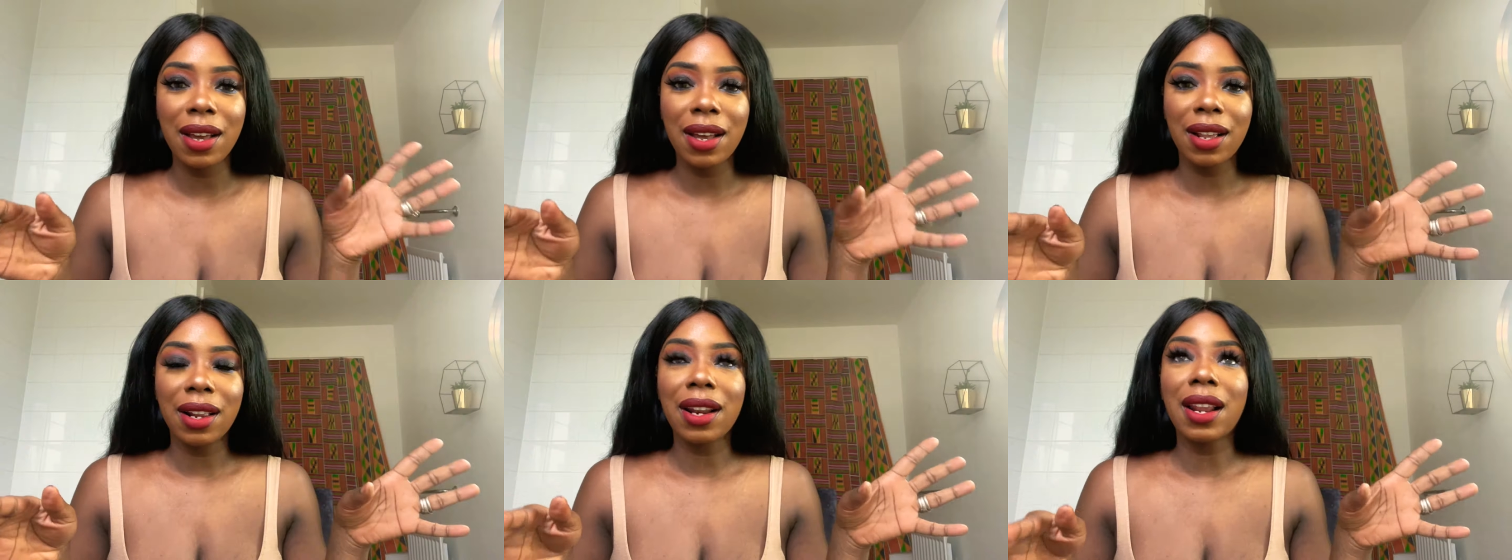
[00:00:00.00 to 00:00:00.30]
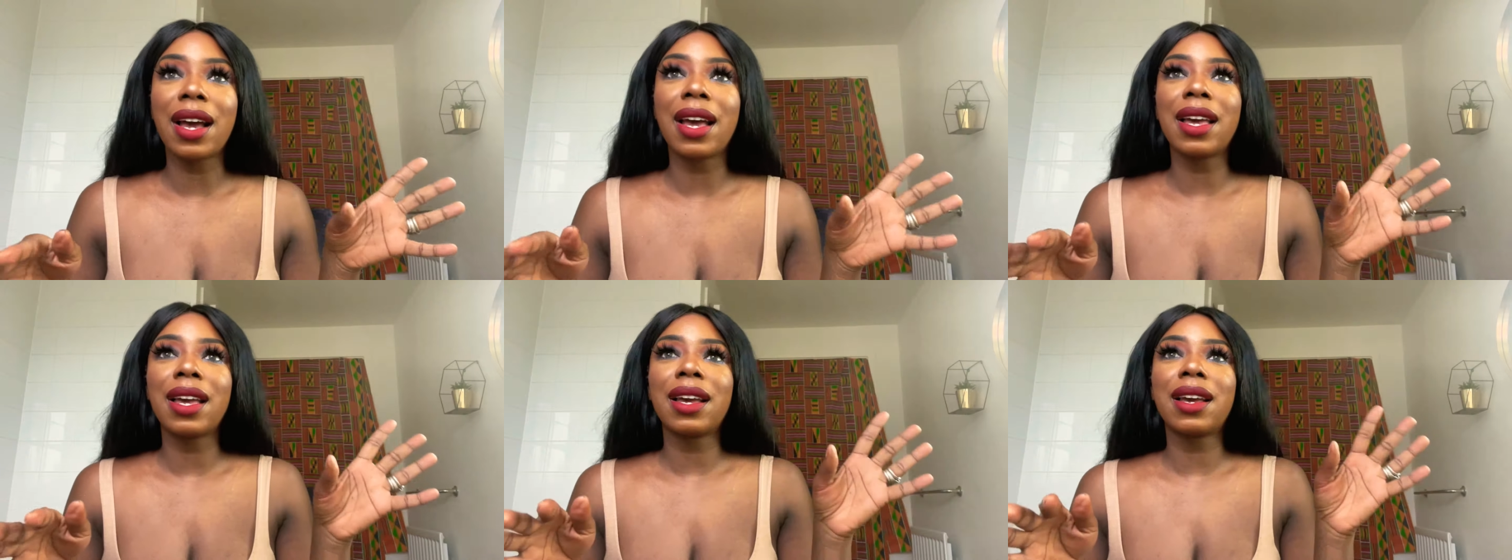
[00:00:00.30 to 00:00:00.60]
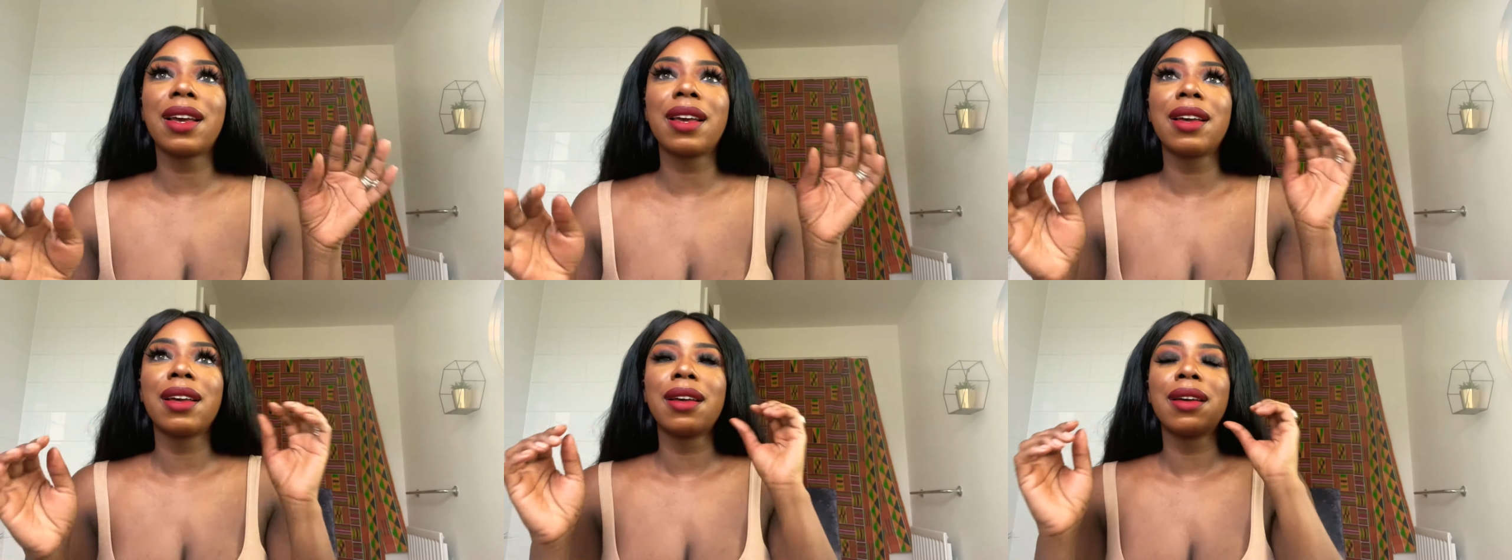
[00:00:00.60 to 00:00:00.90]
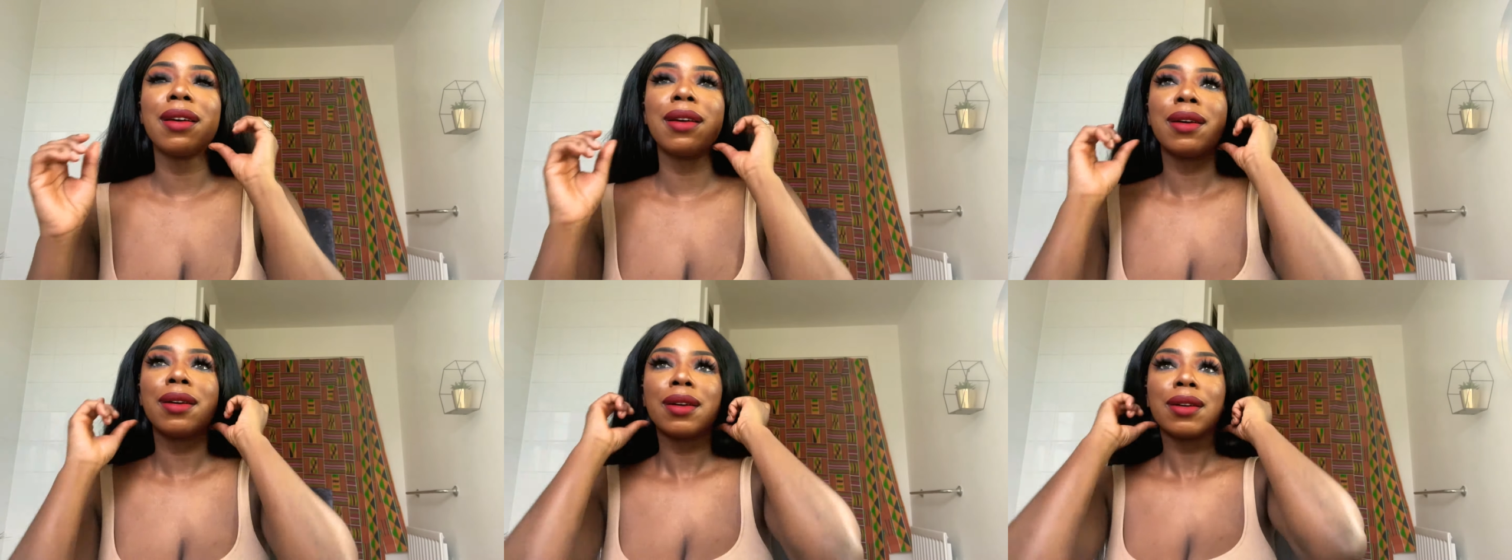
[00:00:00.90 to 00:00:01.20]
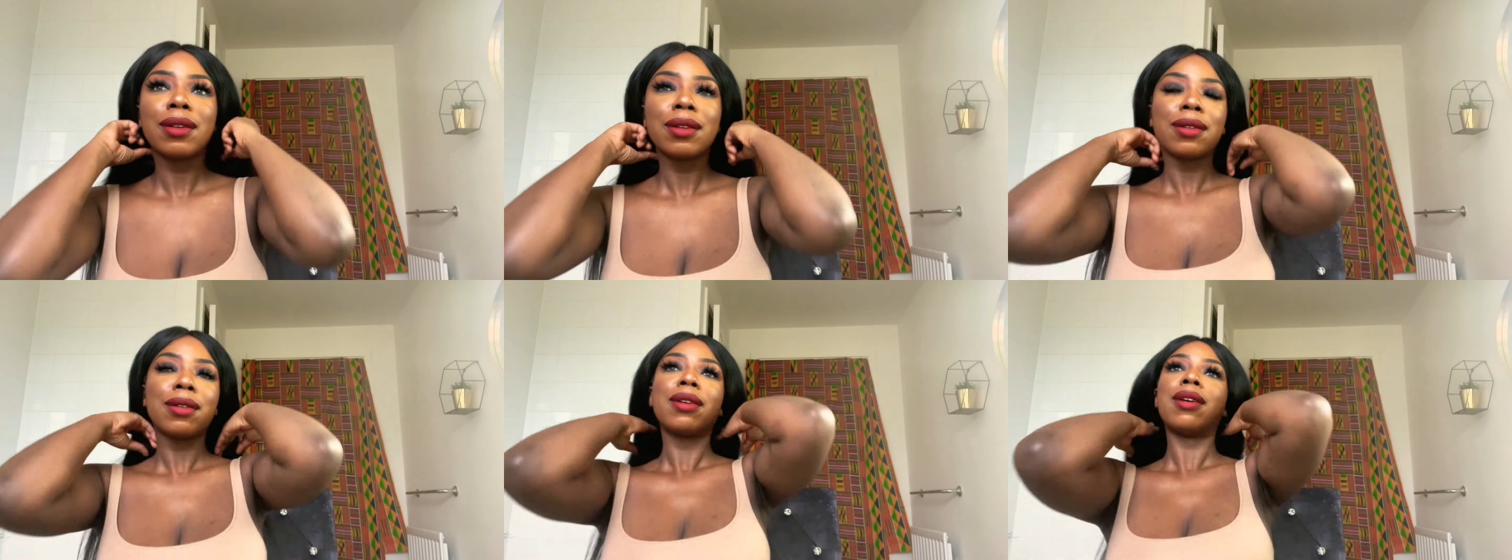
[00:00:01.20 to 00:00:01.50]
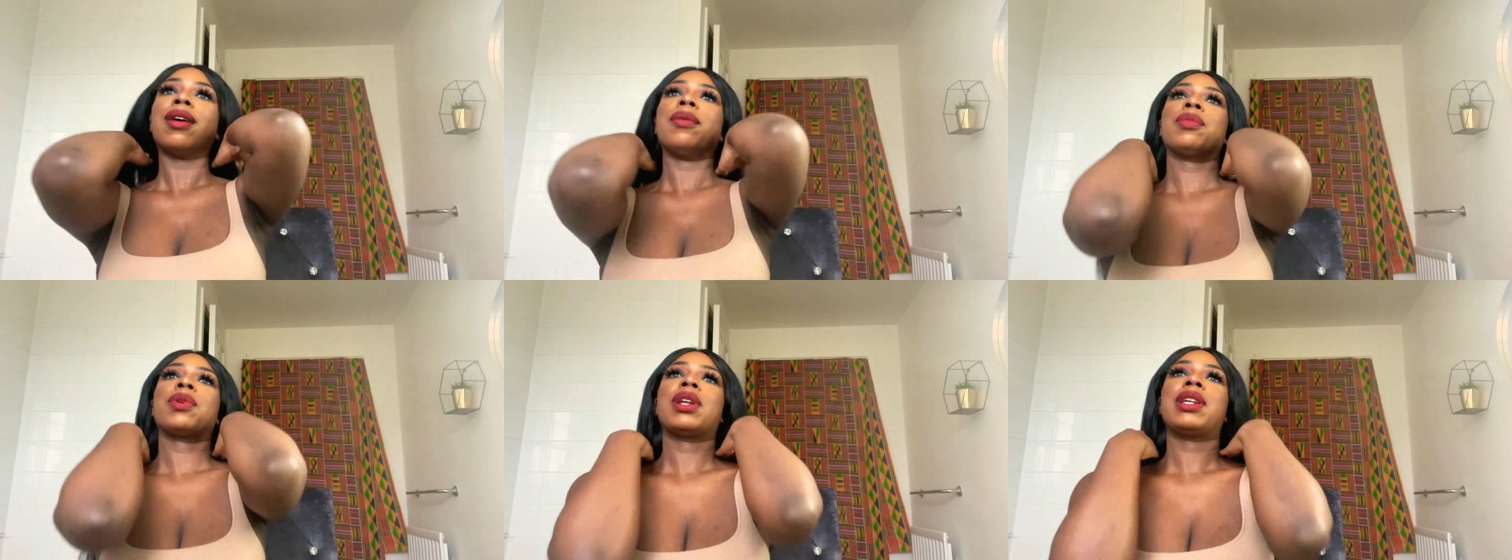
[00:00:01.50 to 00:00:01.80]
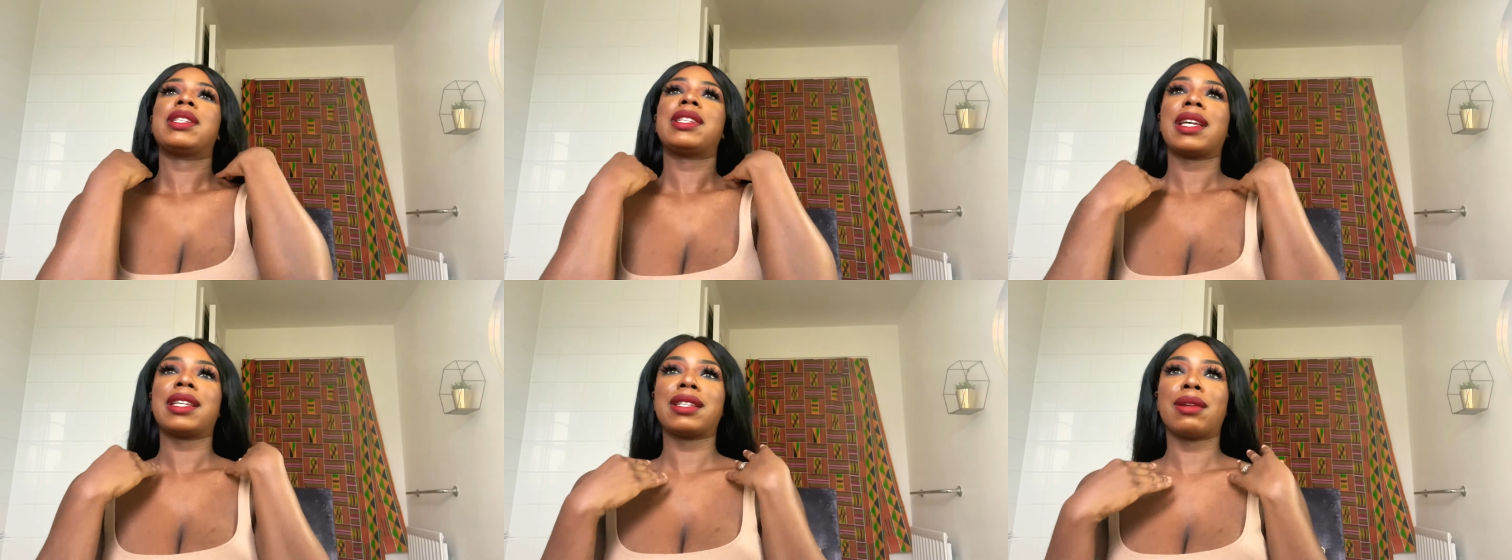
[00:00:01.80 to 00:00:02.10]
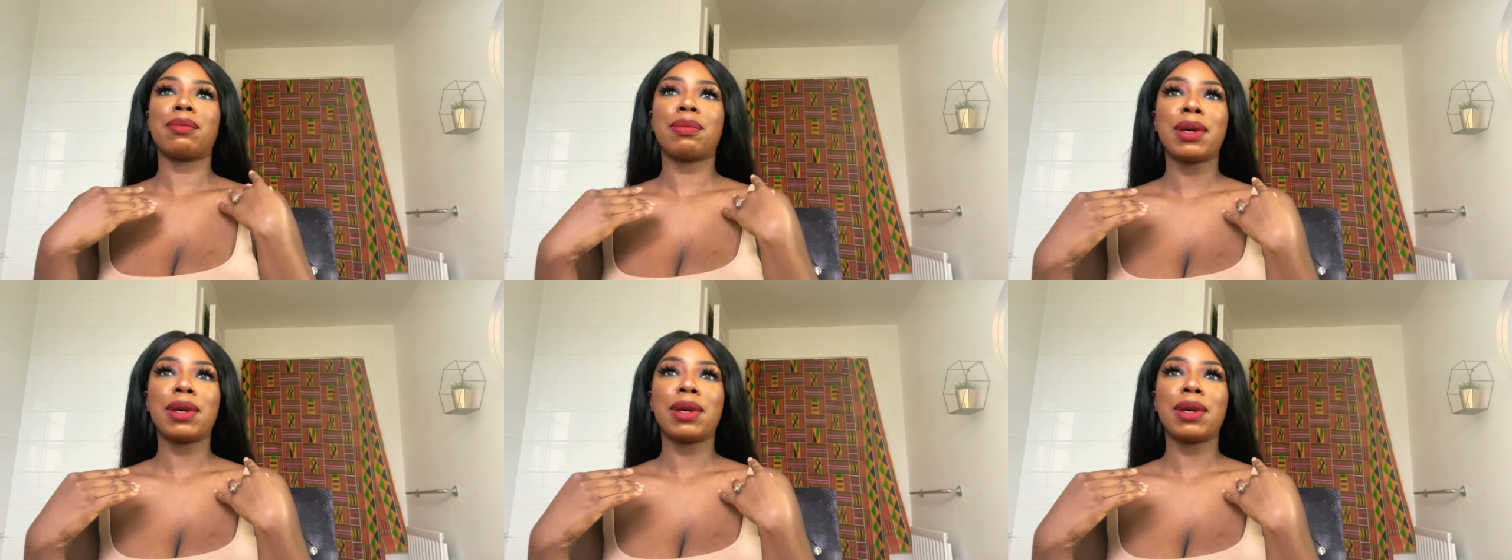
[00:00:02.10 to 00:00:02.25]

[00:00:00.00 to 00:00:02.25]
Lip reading: Like, I'm going to take some